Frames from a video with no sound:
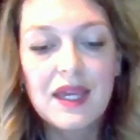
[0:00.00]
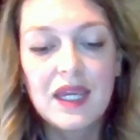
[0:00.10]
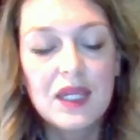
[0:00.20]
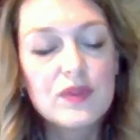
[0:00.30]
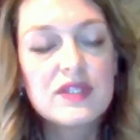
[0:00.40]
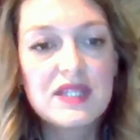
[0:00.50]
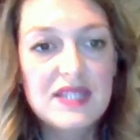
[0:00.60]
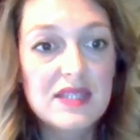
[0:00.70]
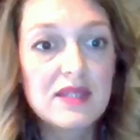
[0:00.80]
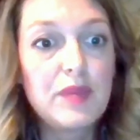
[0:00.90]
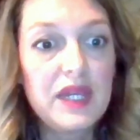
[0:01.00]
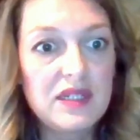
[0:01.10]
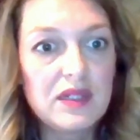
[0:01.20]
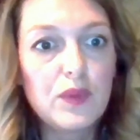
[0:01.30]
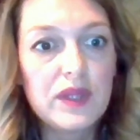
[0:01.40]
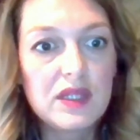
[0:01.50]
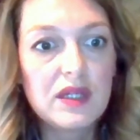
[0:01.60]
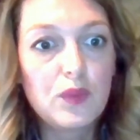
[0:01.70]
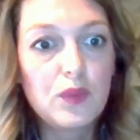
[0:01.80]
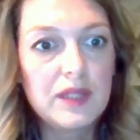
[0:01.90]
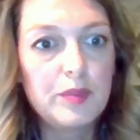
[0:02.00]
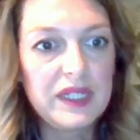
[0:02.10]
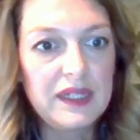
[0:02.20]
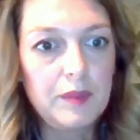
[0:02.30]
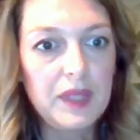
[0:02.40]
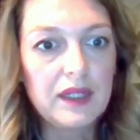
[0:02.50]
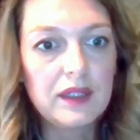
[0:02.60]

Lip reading: it was exacerbated with the pandemic.